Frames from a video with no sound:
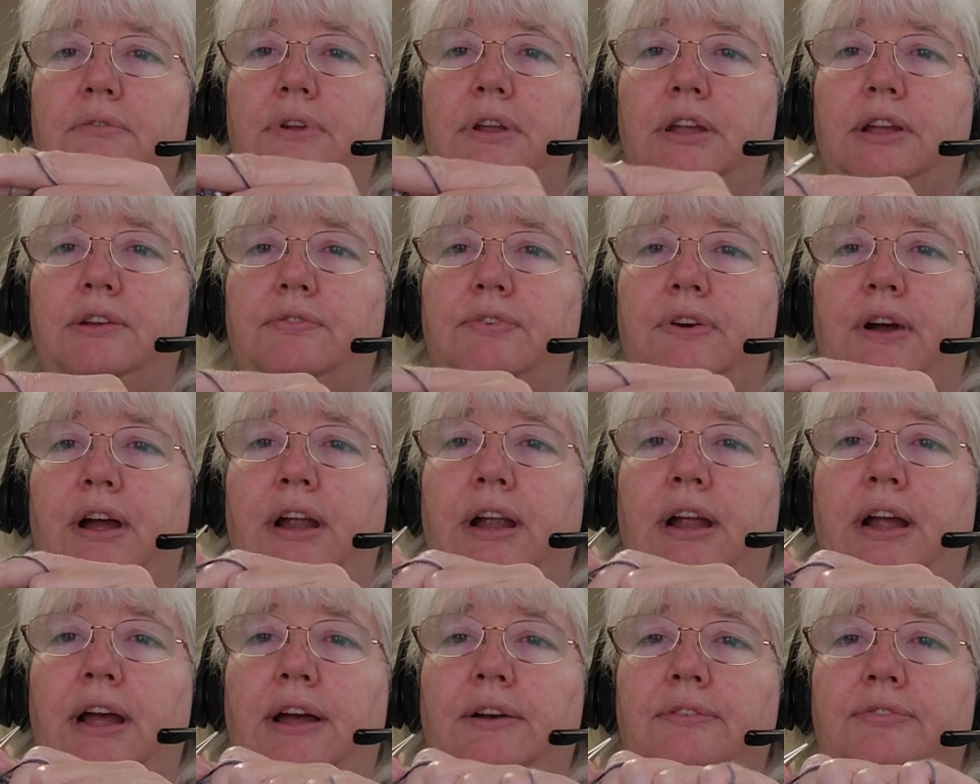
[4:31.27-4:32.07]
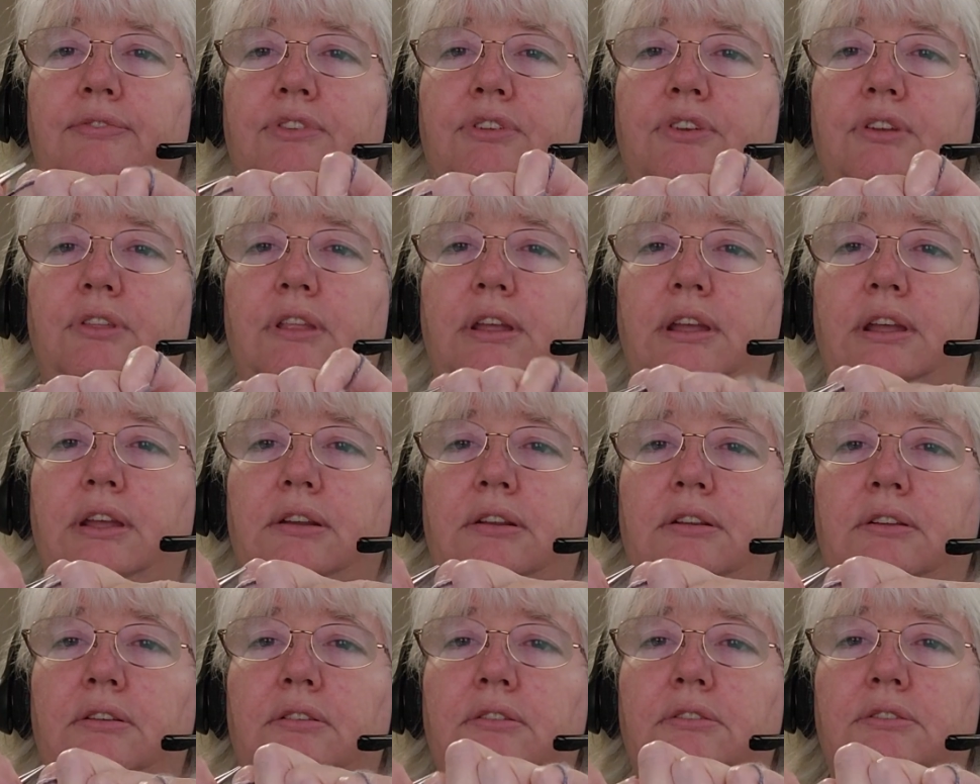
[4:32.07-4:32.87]
If I have to
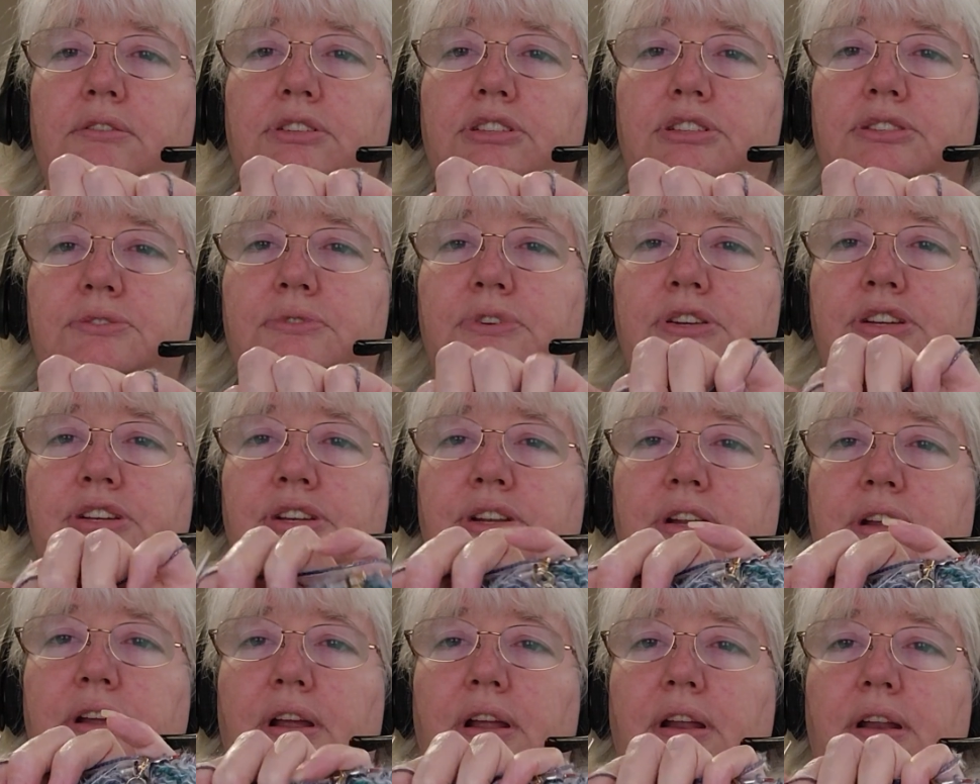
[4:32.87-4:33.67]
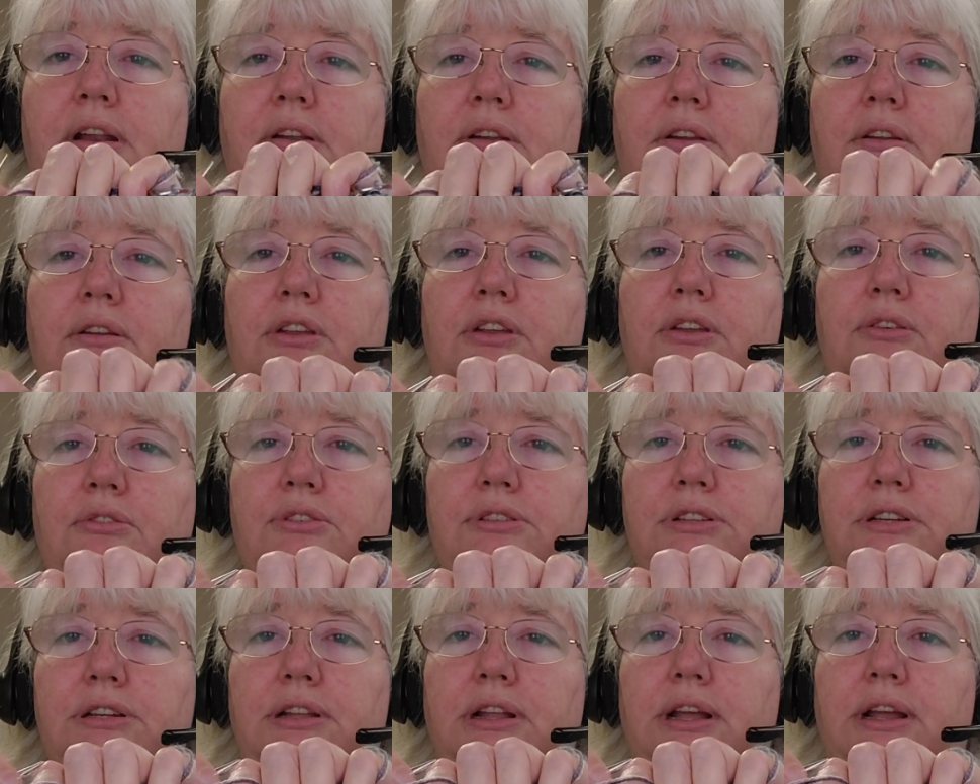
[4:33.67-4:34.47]
then switch it and
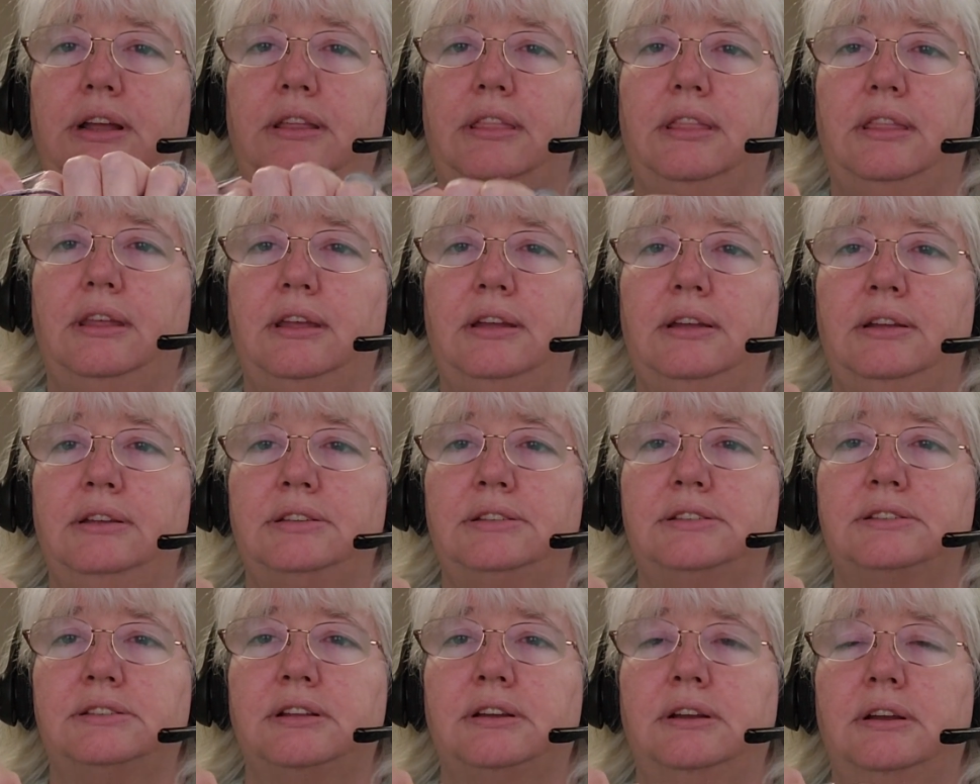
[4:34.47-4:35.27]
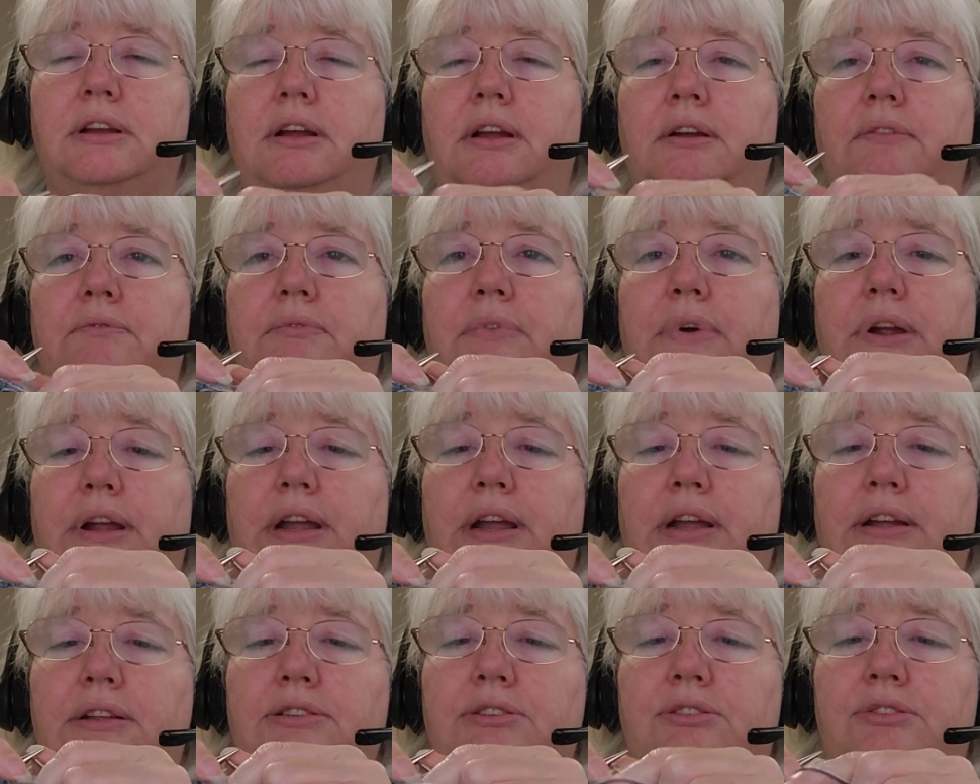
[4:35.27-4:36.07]
use it like this, my
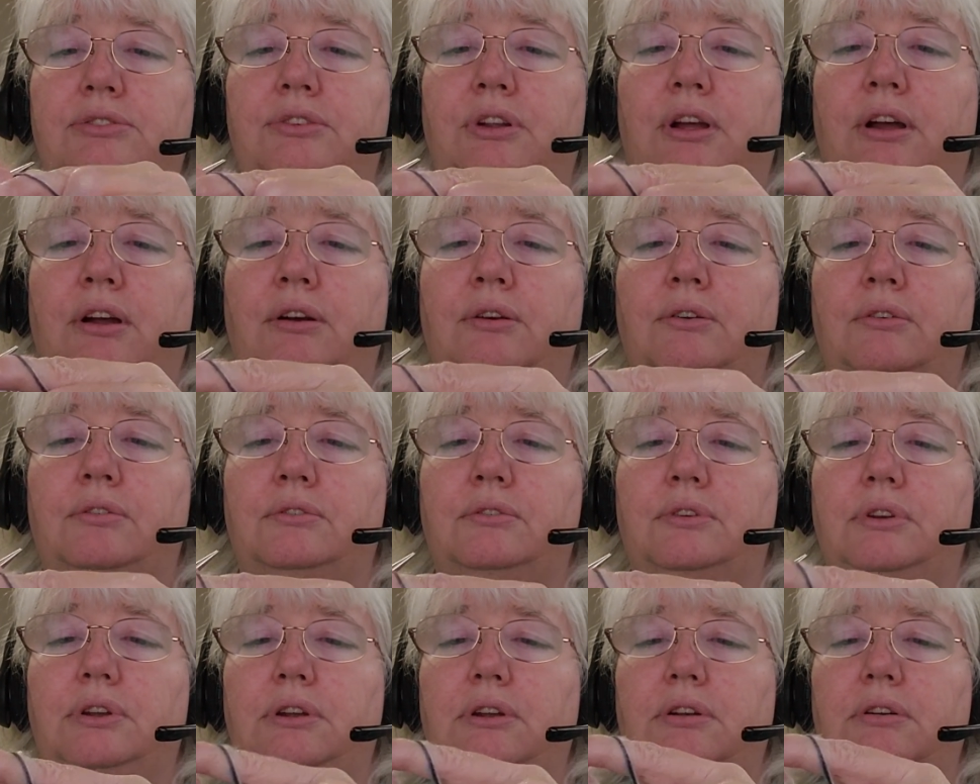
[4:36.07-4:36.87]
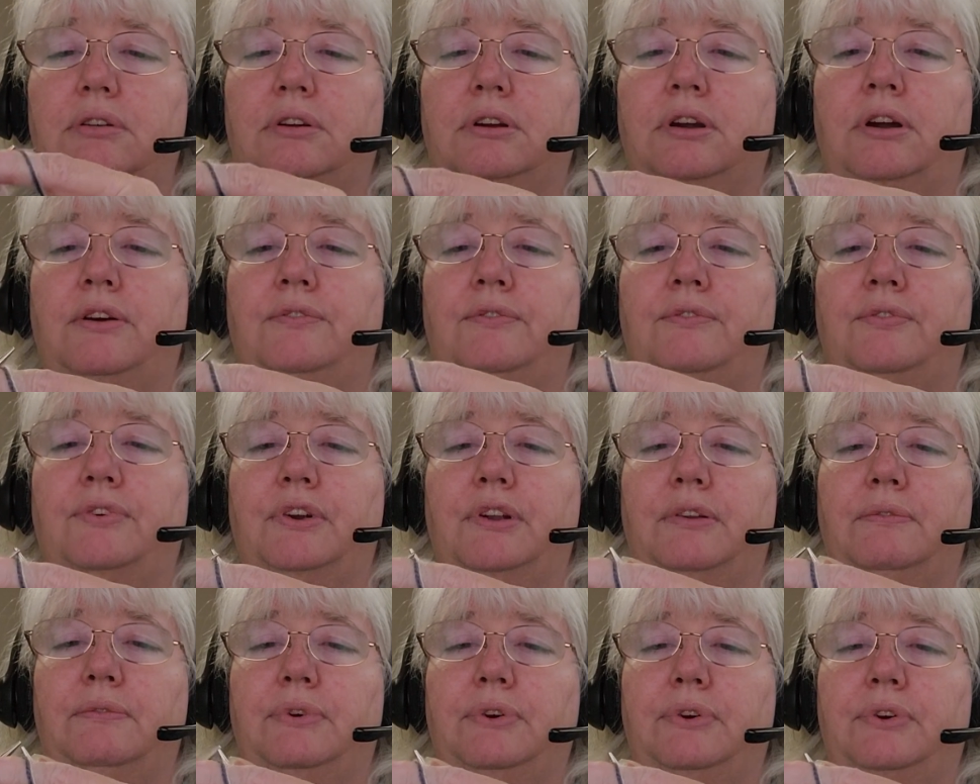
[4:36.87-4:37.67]
hands are not
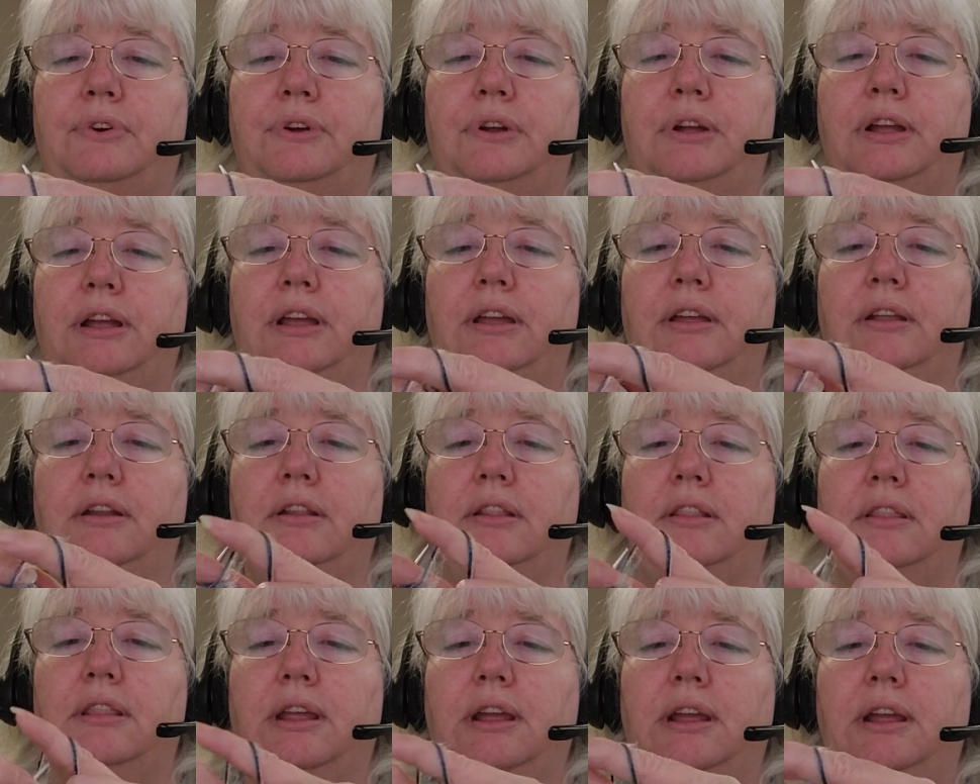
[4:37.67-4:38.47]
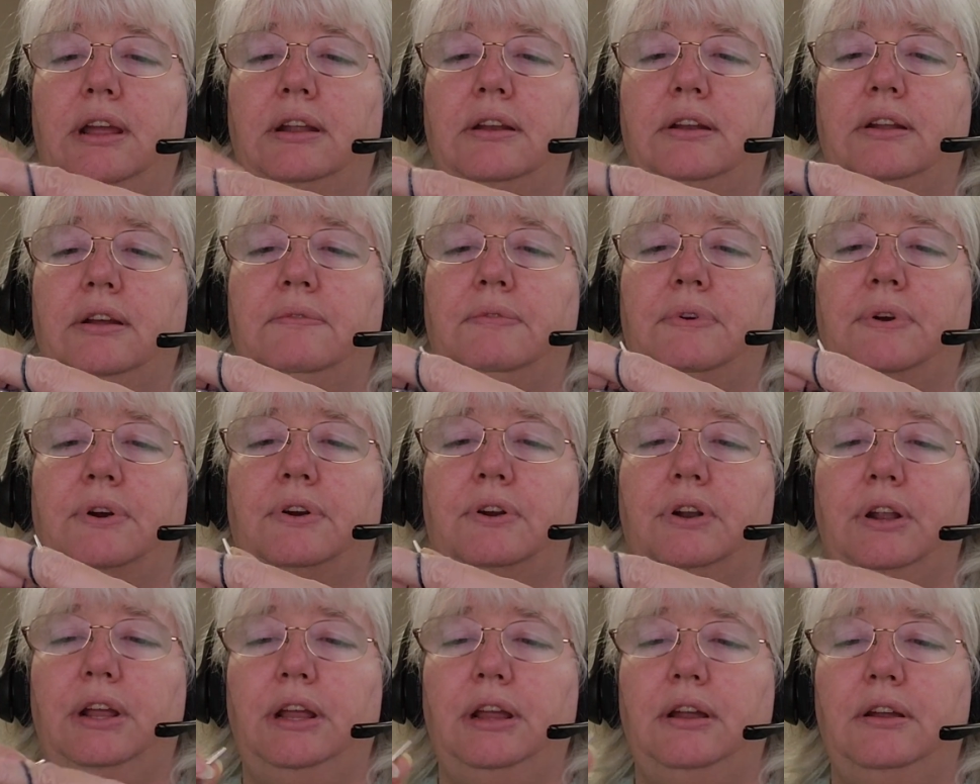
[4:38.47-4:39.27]
comfortable and they end up
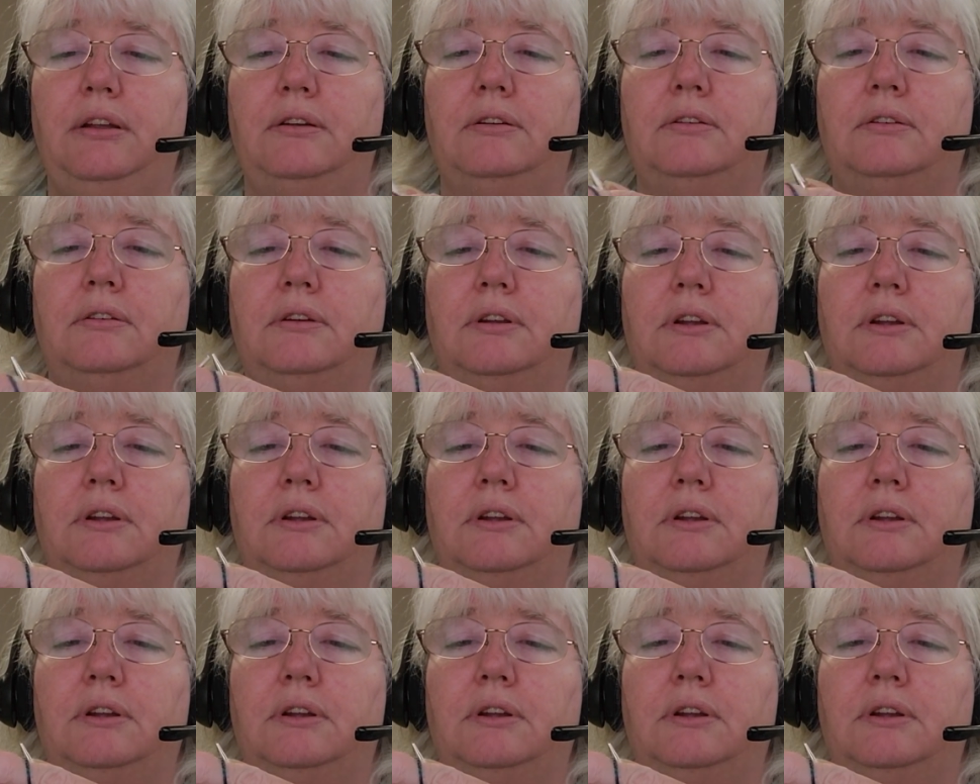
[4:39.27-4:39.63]
hurting.